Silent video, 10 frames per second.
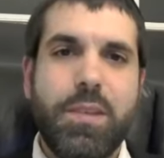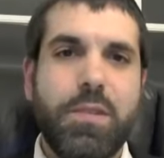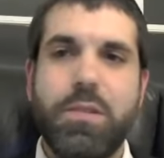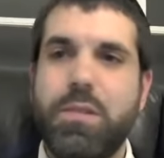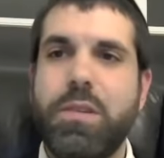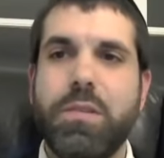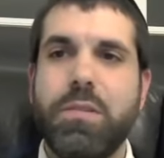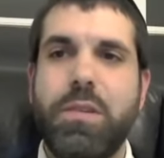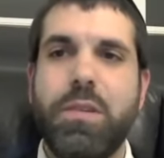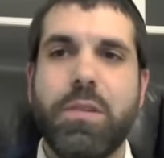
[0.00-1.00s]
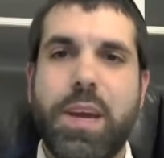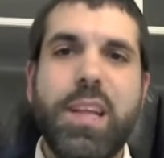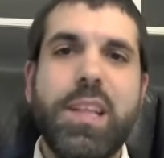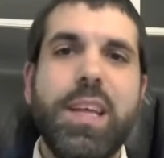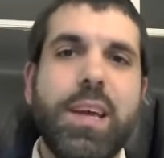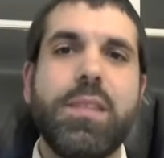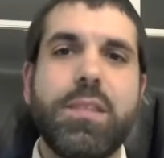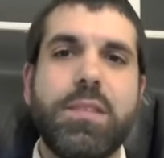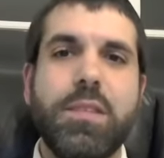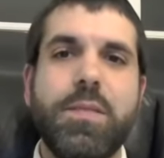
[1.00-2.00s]
You're, you're, you're killing in
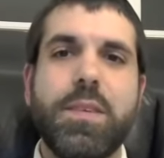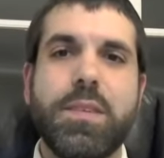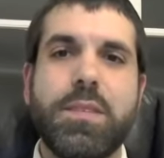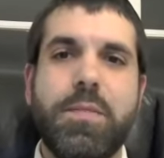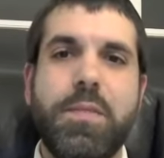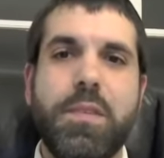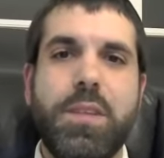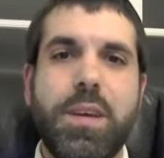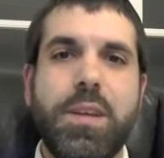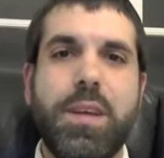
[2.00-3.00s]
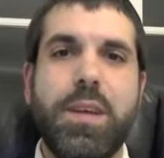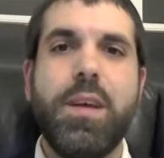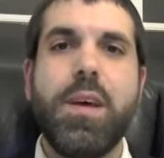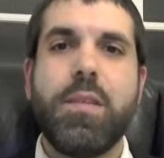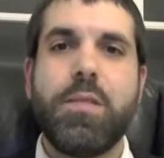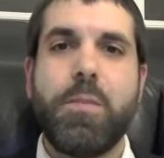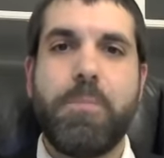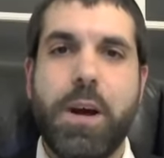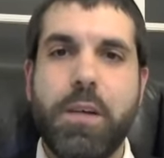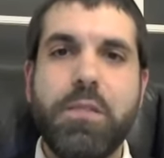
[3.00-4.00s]
the service of your deity. So in
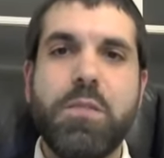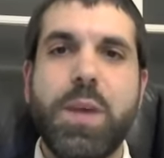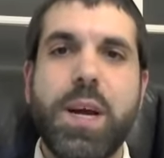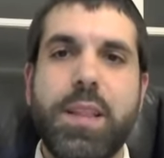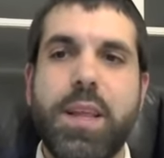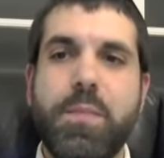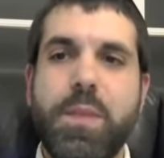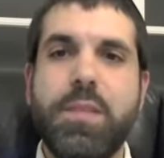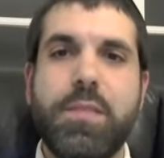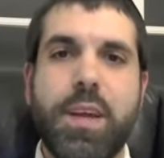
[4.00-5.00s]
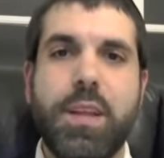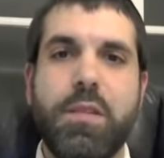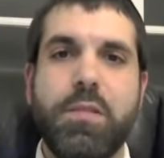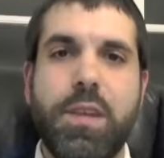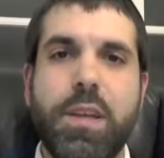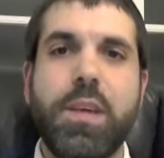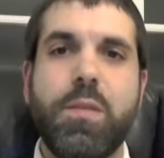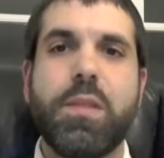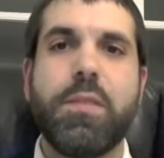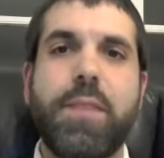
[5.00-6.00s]
Paro's mind, that means that you're dealing
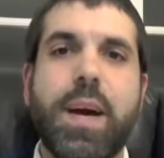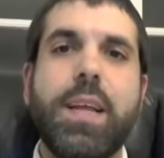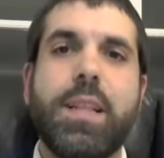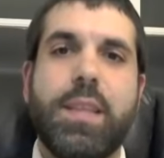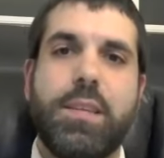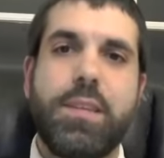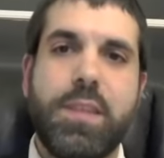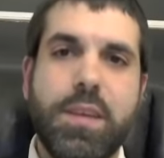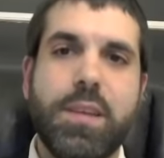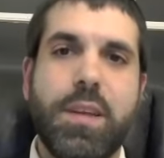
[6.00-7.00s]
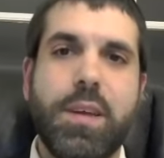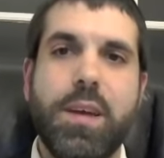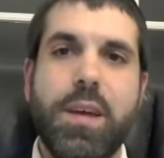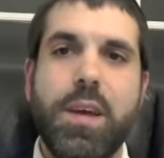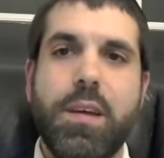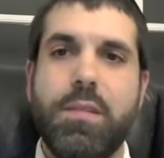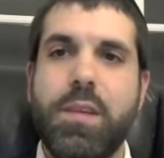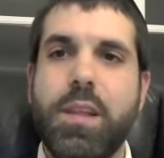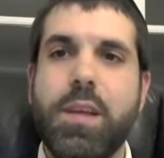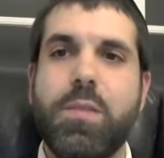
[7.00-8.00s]
with a violent deity. You're
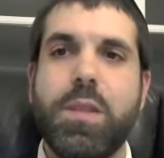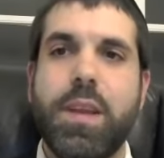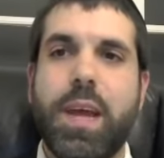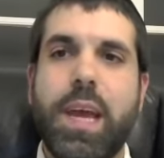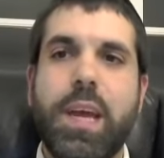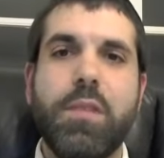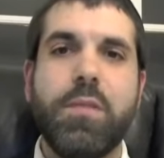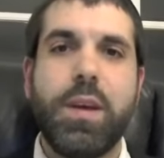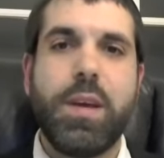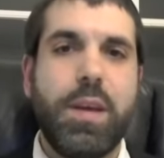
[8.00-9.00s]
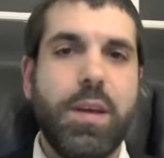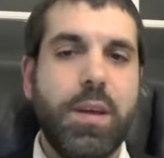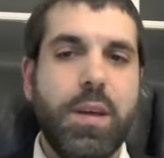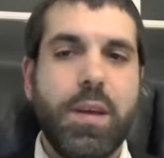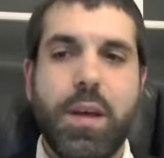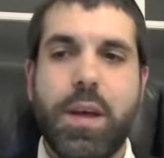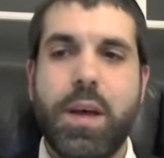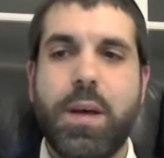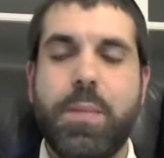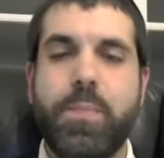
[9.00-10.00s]
dealing with an angry,
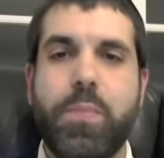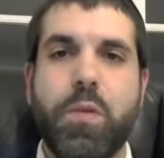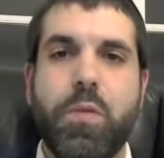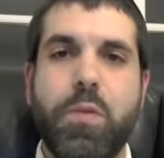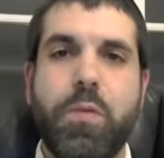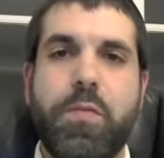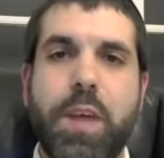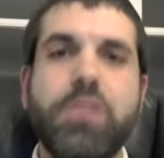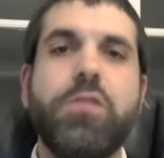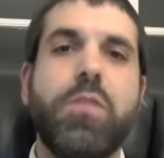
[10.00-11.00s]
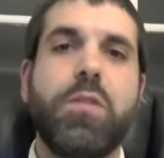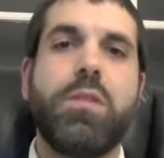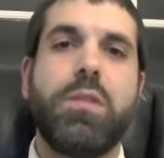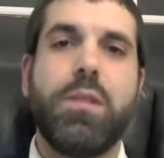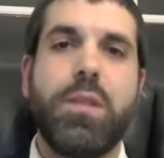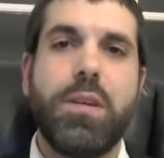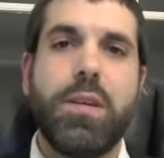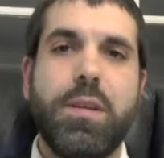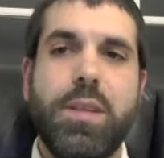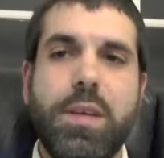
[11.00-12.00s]
um, vengeful
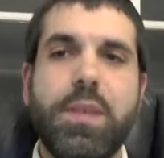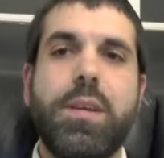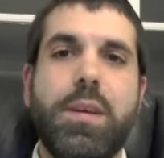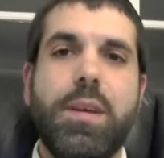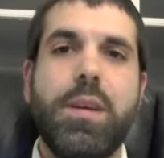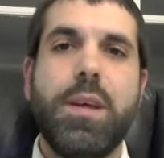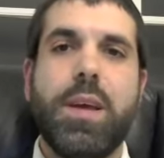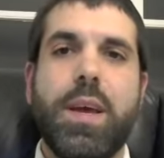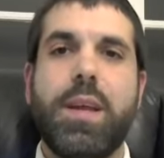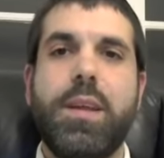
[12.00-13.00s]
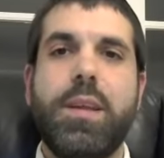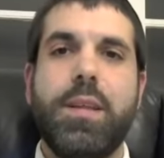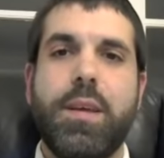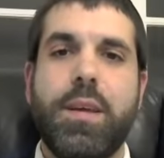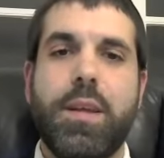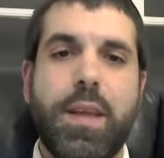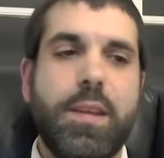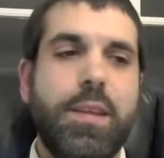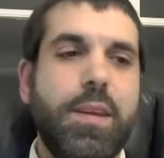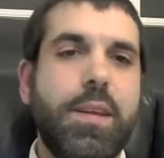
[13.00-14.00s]
deity, and, and
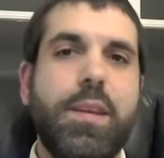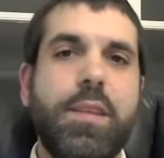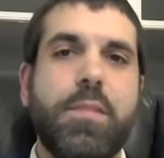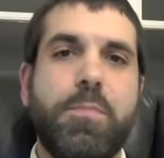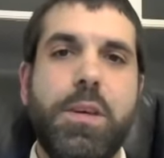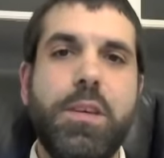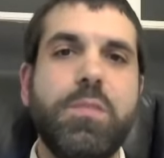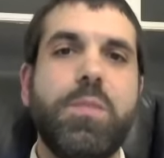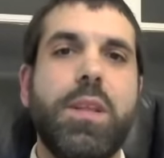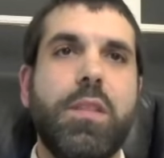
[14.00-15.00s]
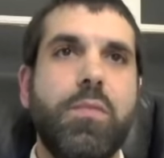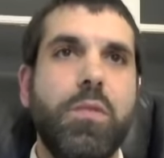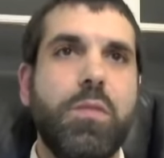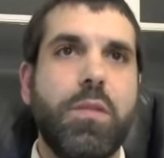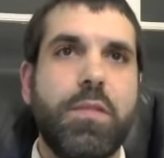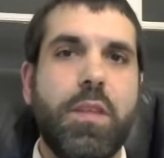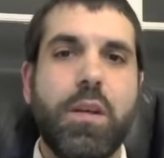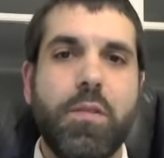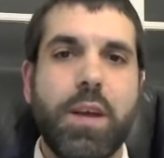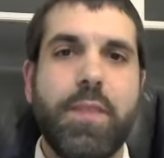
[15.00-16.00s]
that deity needs appeasement through the
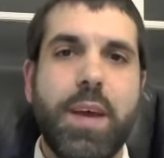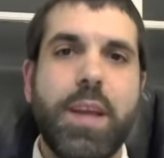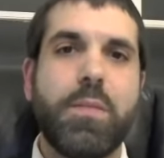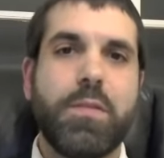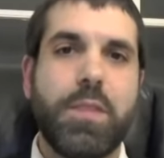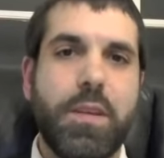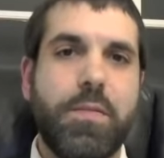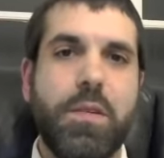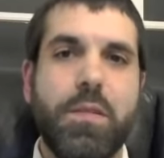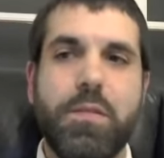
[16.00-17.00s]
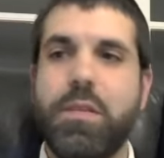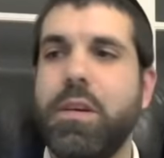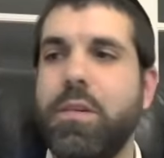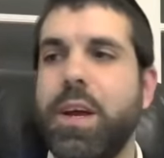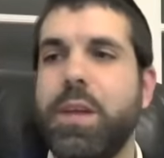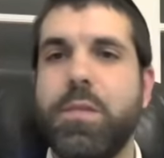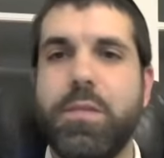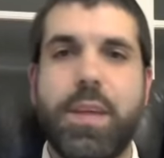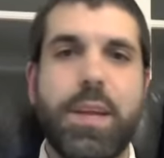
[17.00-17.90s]
slaughtering of animals. And if you don't slaughter animals,